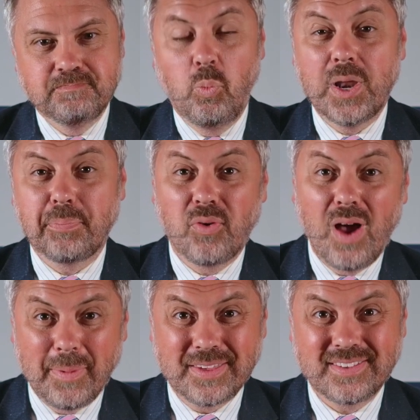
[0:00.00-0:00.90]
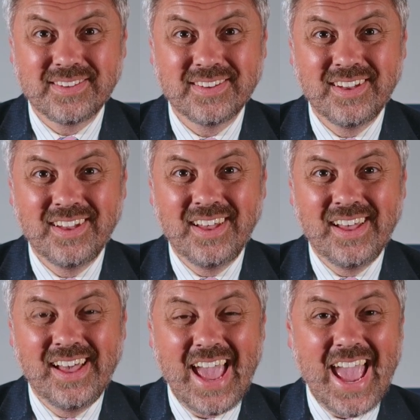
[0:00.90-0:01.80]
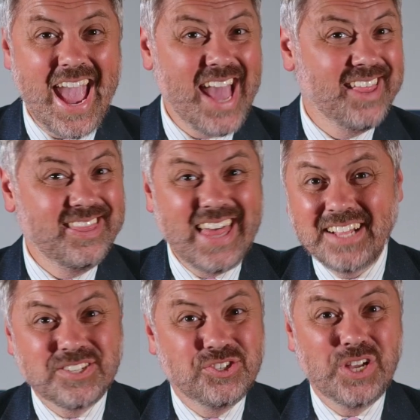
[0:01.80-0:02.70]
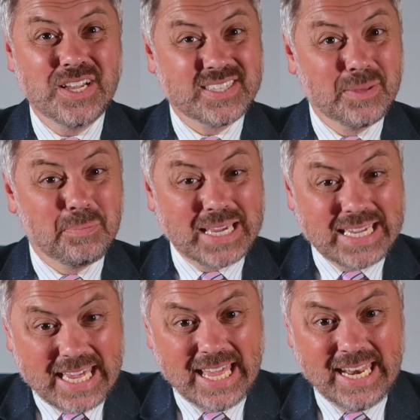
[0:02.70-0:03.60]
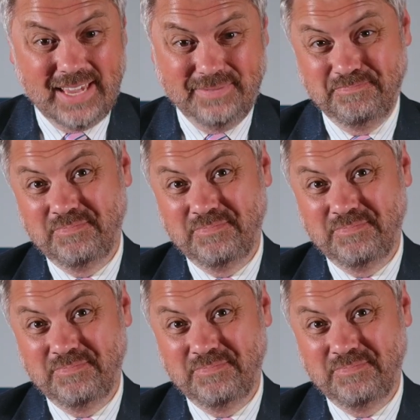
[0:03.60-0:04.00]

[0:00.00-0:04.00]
What a promise! And that's just the beginning.